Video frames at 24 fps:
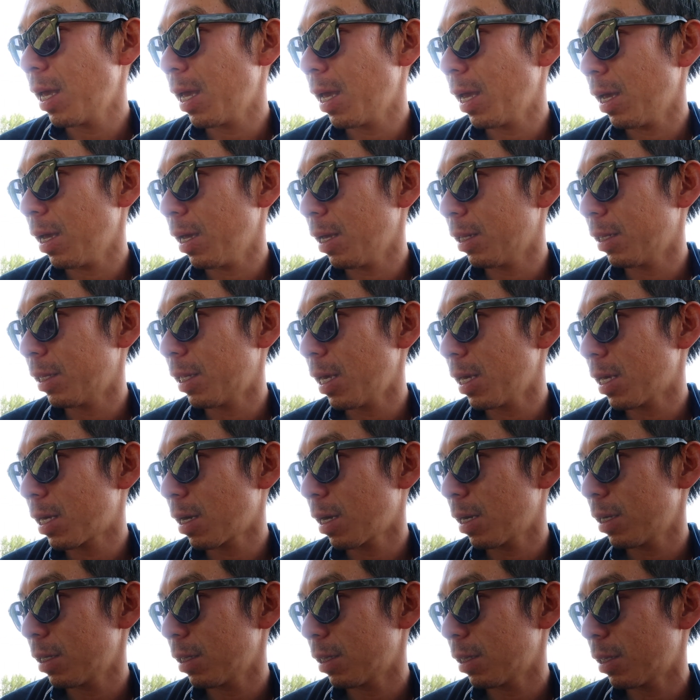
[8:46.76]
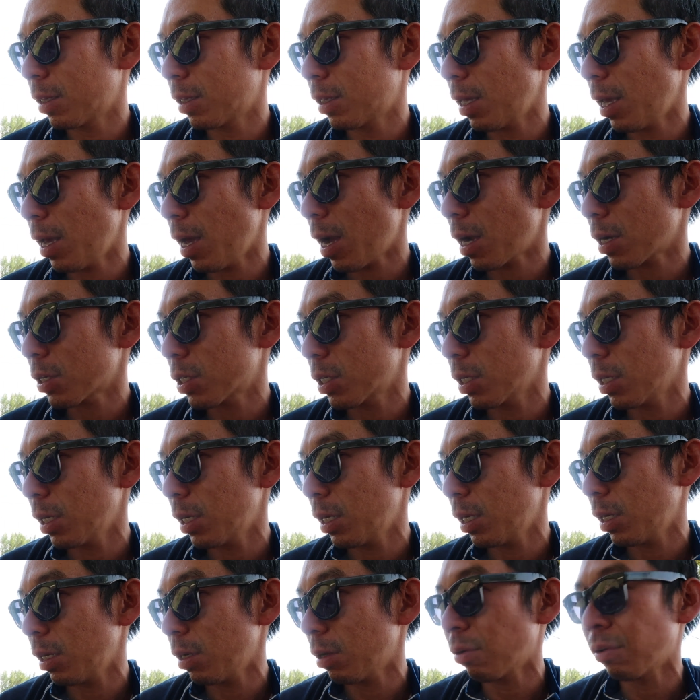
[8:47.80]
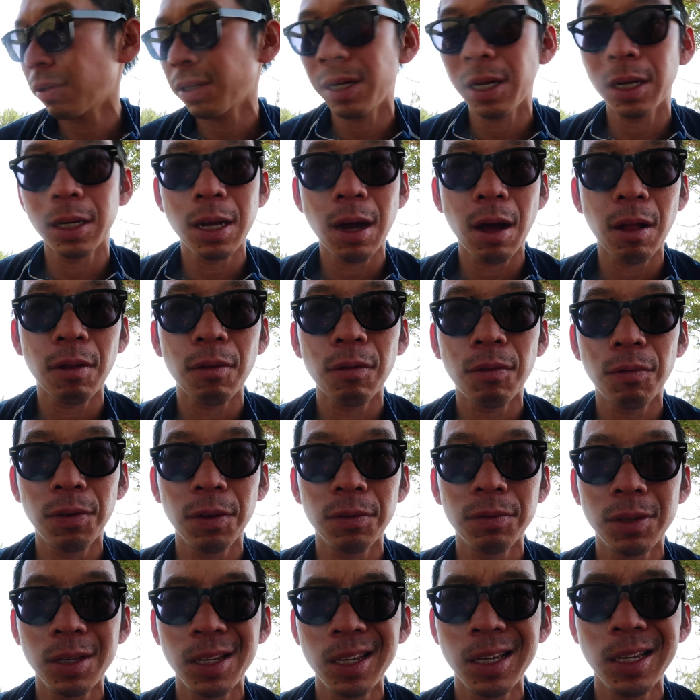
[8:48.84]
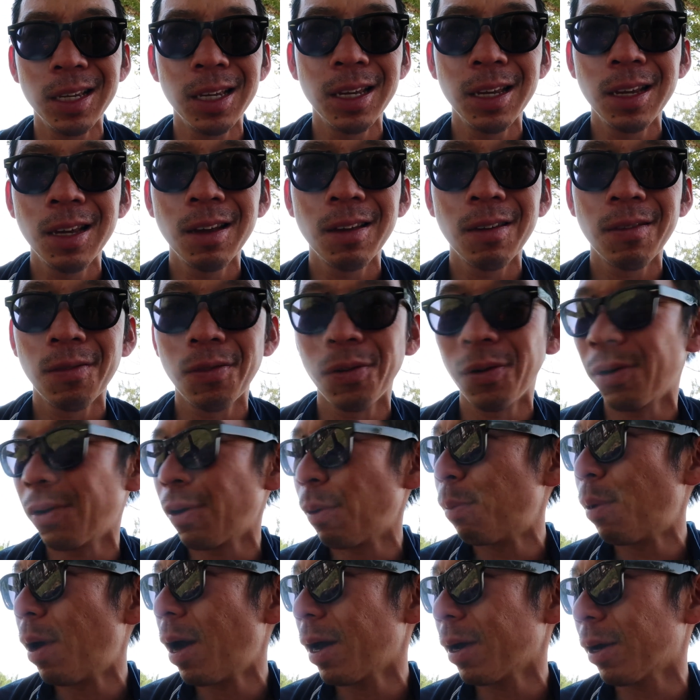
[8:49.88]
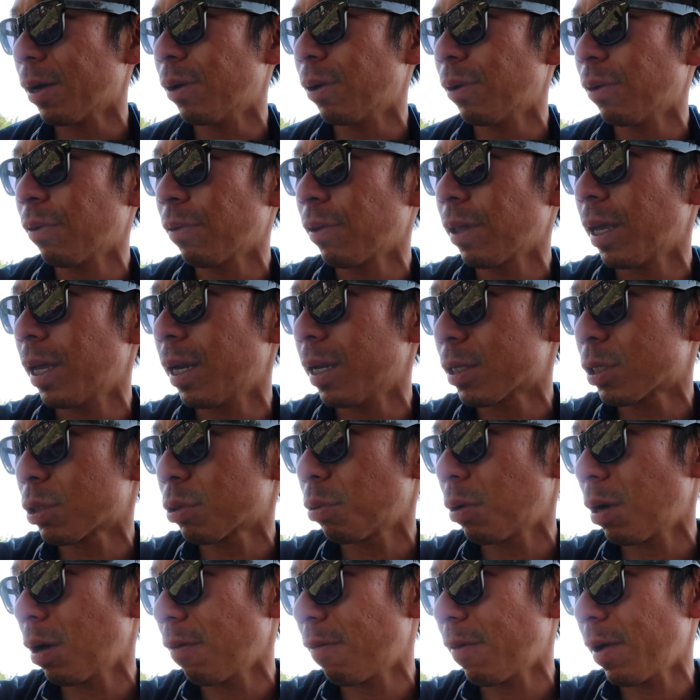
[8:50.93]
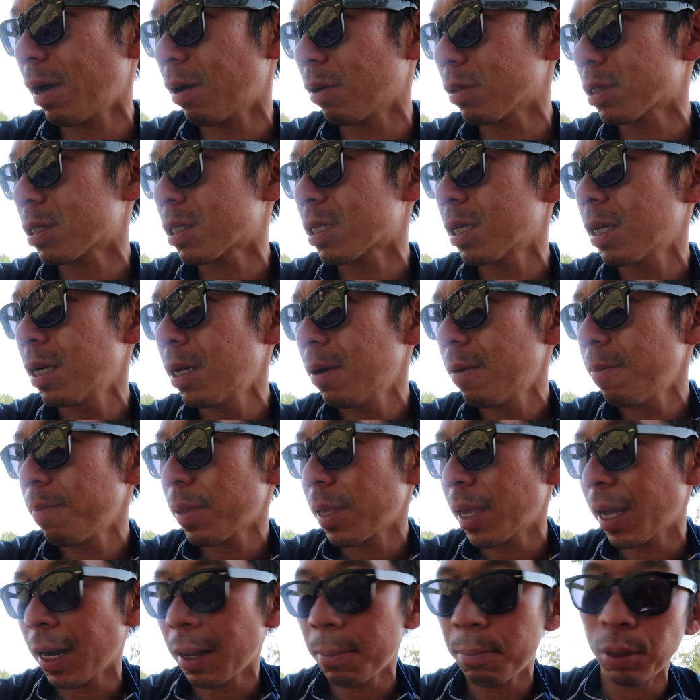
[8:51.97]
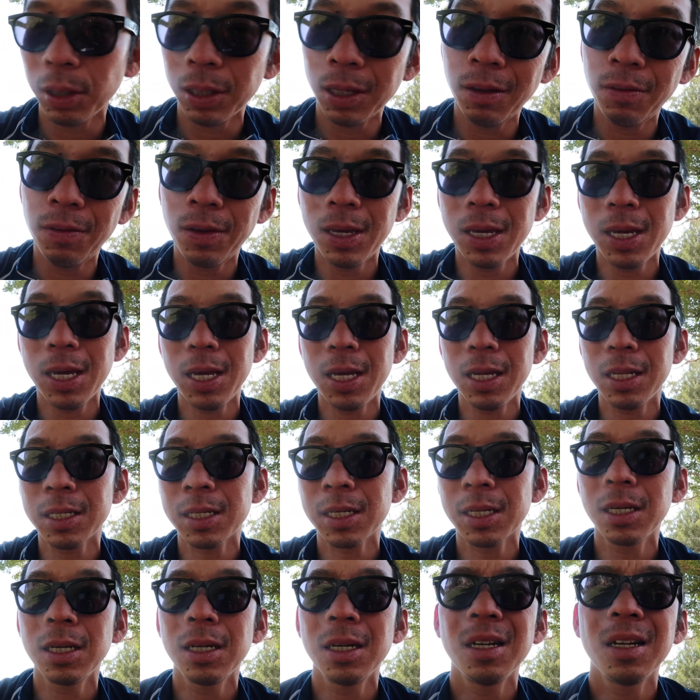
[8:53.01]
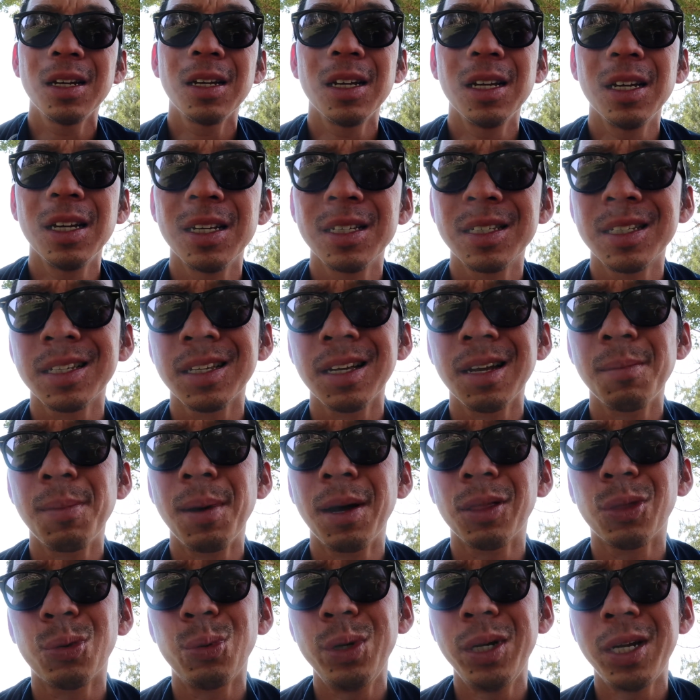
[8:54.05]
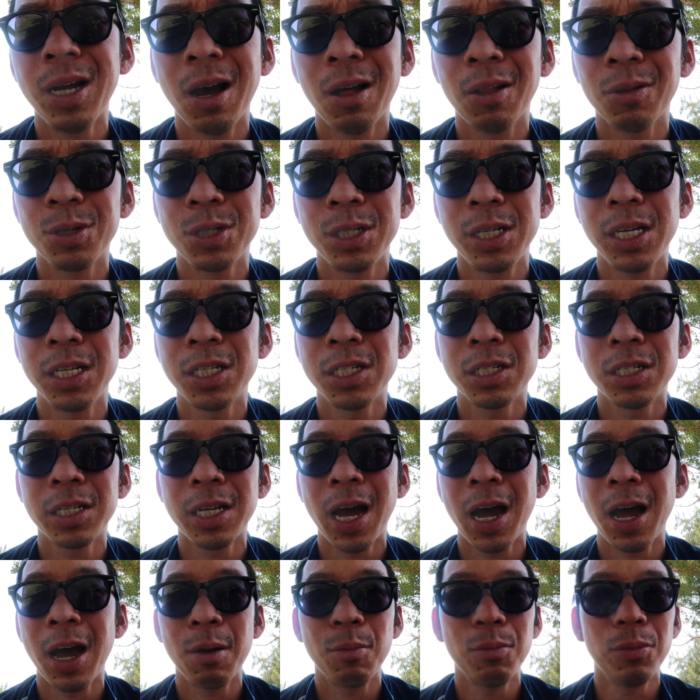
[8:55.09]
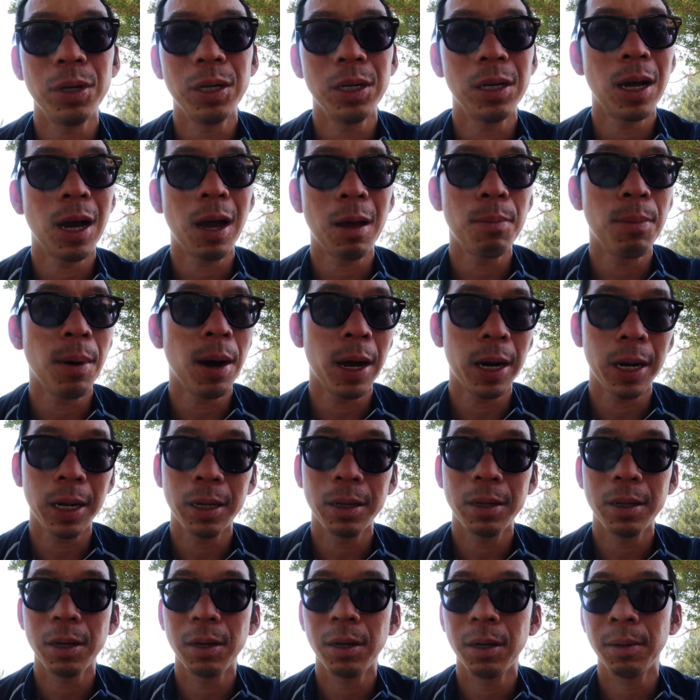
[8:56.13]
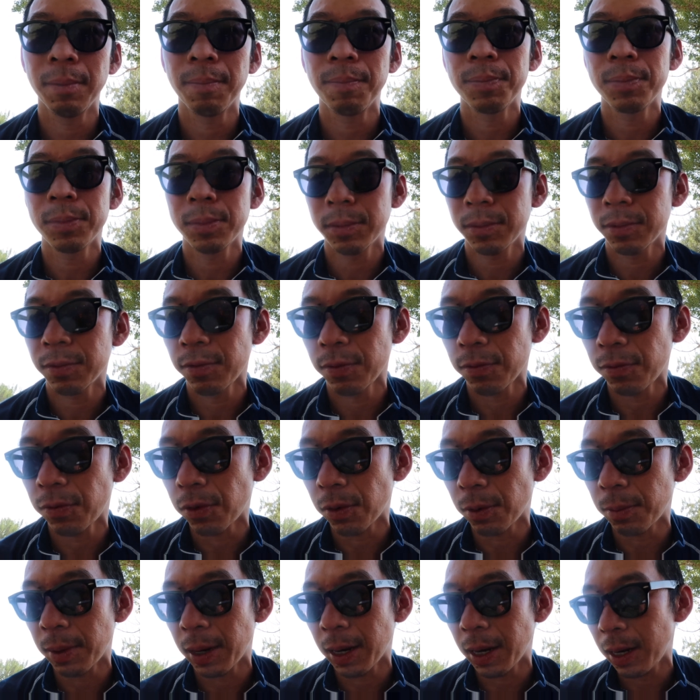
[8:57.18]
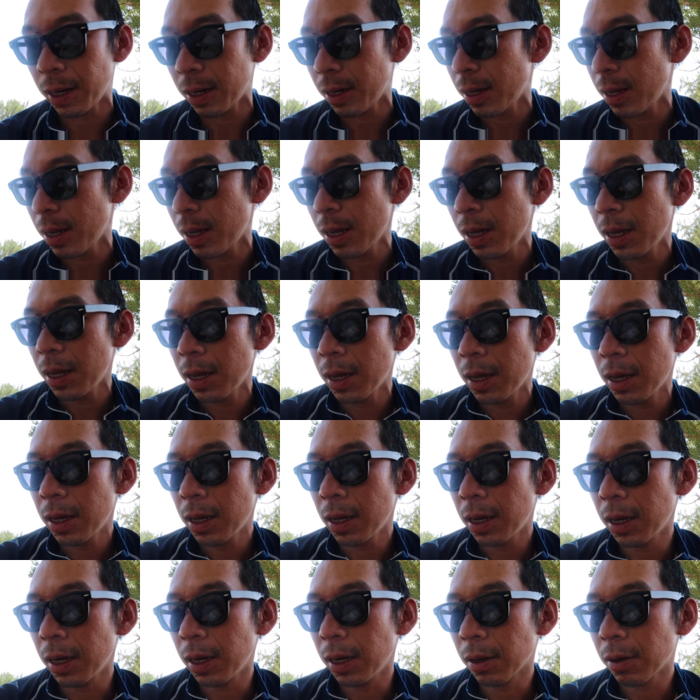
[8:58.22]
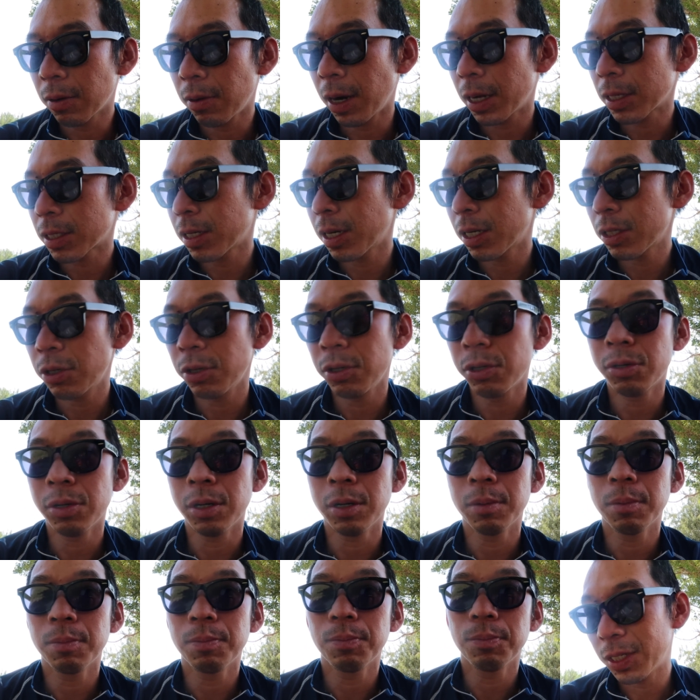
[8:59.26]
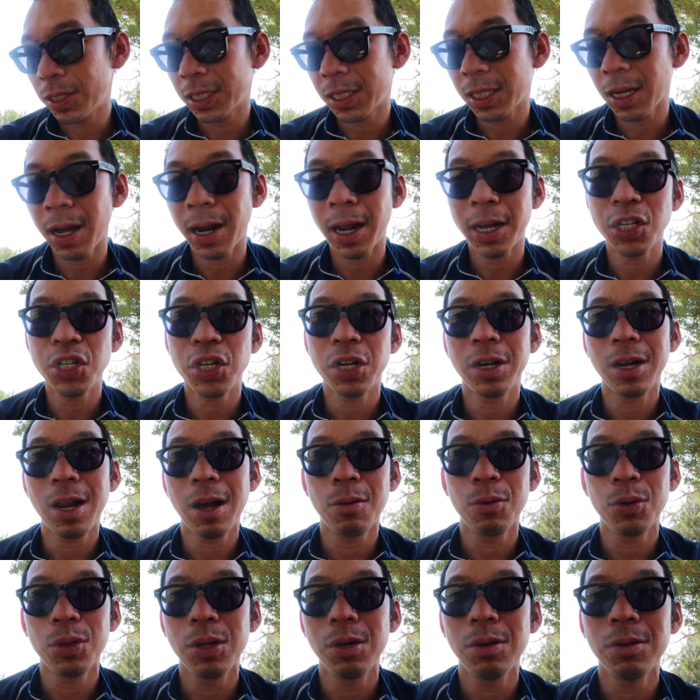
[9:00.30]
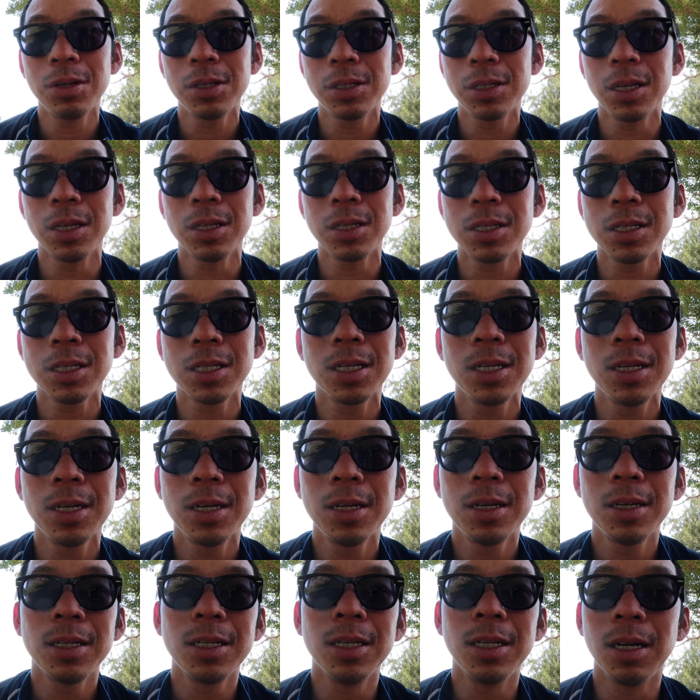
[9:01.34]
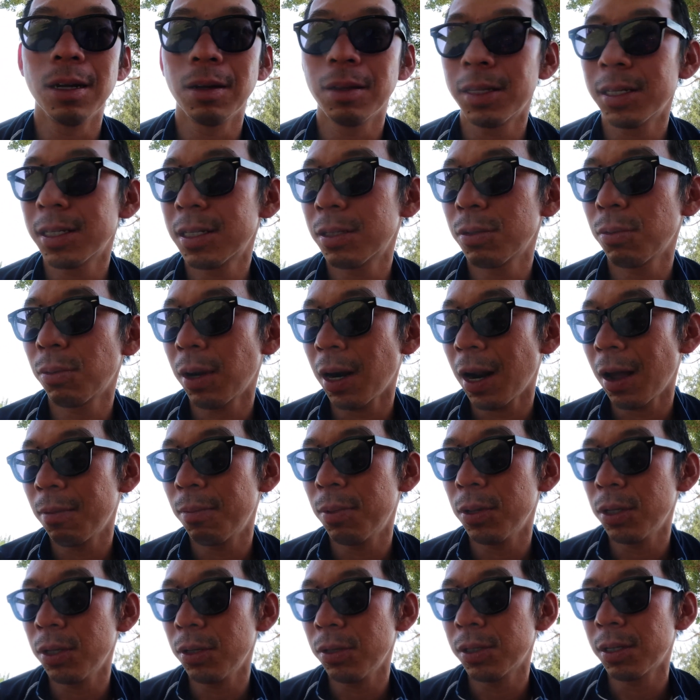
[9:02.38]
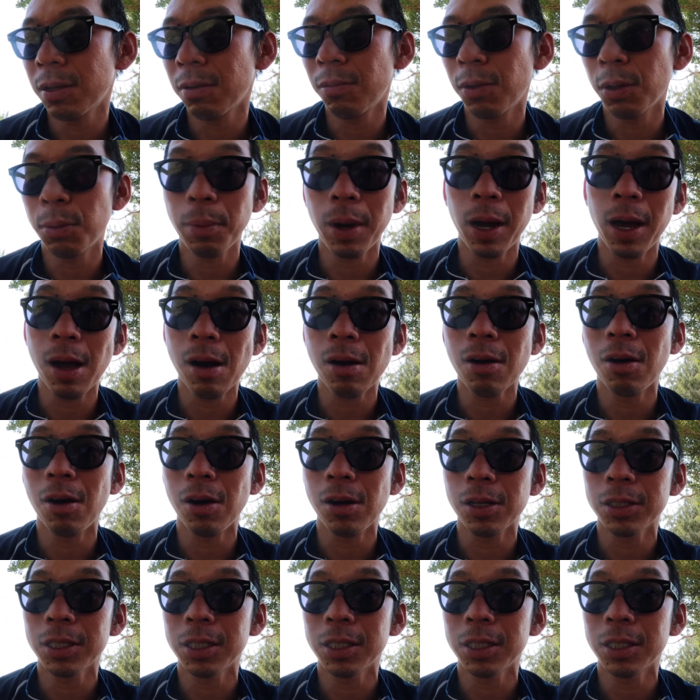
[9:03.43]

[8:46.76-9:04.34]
and they actually only $1.50 for a bottle, and it's 12 ounce. And I believe heat is about $3 each time I bought it for my cross-country trip. Just thought I'd share that with you, since you know this is what I've been using with my alcohol